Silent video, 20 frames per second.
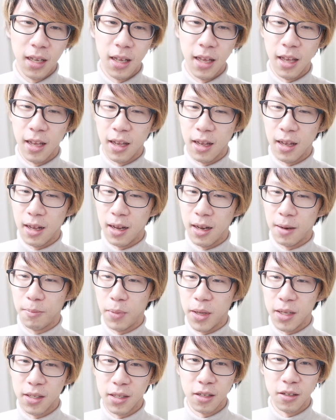and
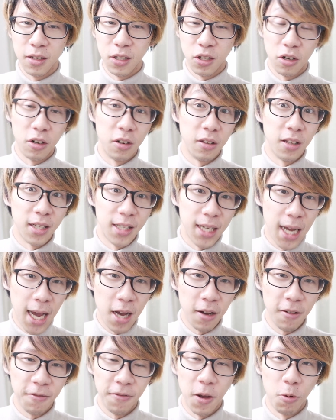basically turn the
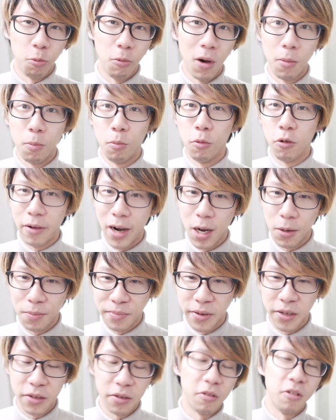dial if I want more
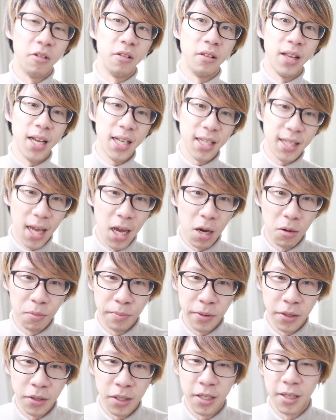output or less
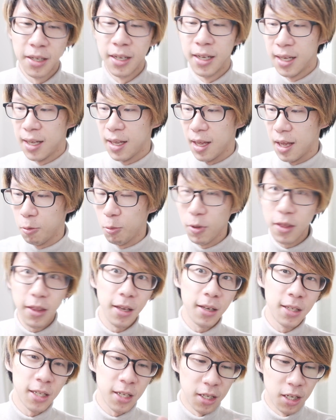output. And one
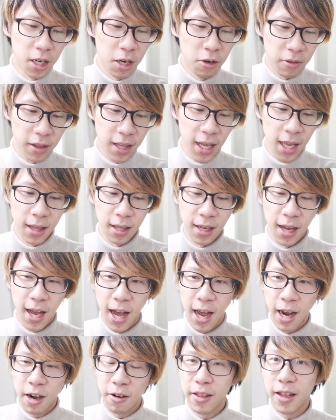thing to note, that the
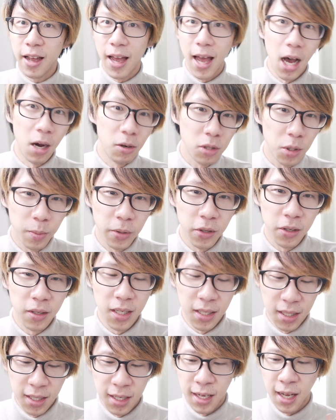higher the
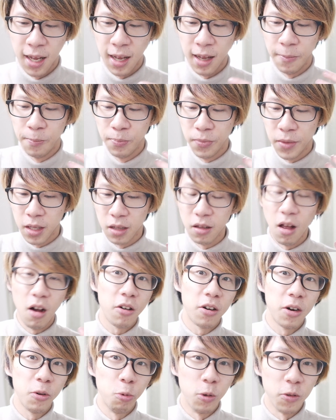output, the
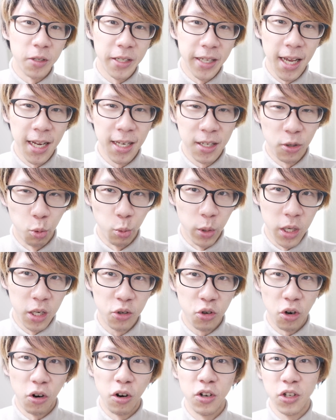longer it will take to
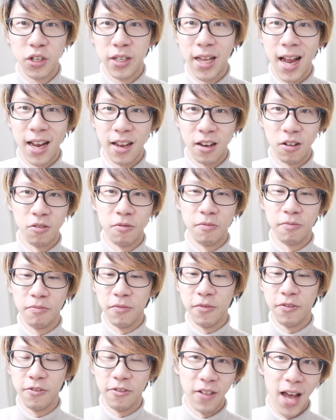recharge that,
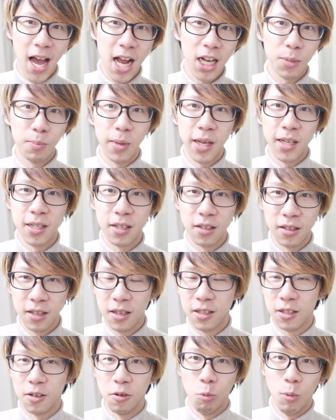flash
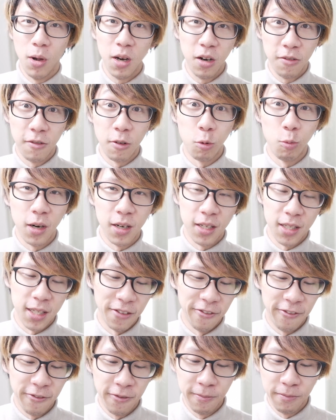basically. So 1/1 is
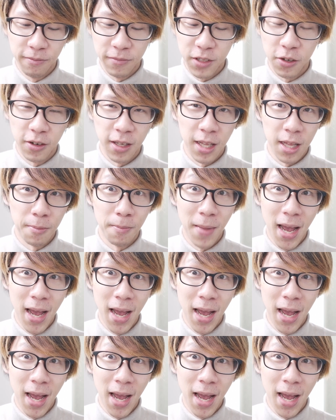a sort of like a